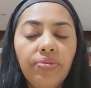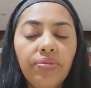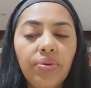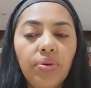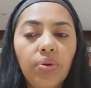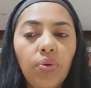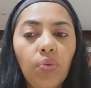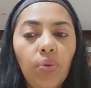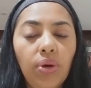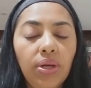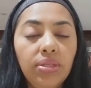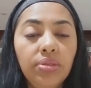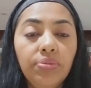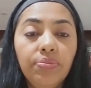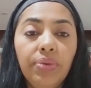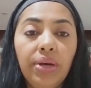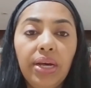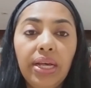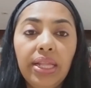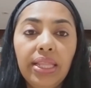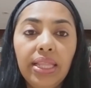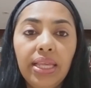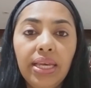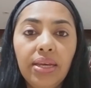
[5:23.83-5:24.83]
from
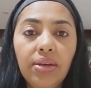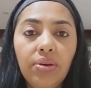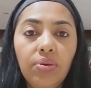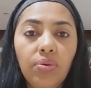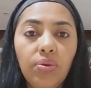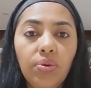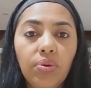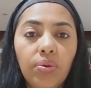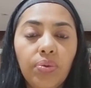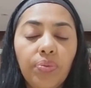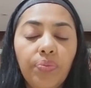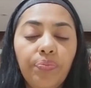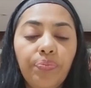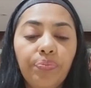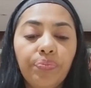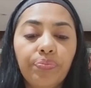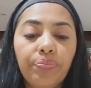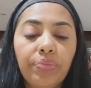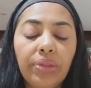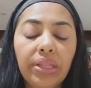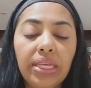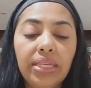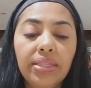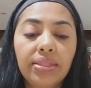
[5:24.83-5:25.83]
Guatemala or
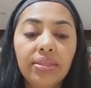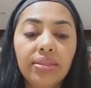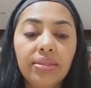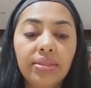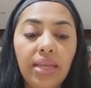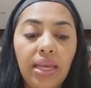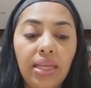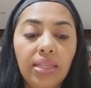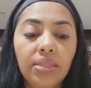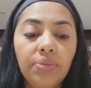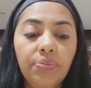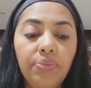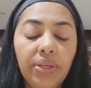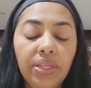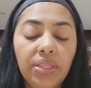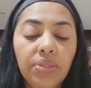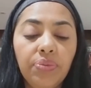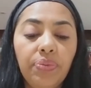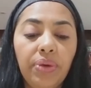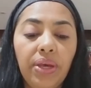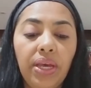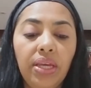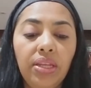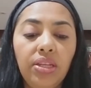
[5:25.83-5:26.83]
places that speak
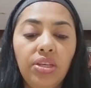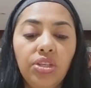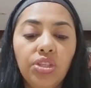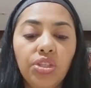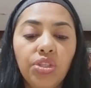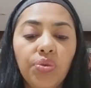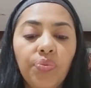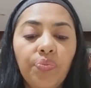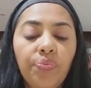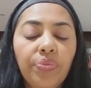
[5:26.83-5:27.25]
Spanish.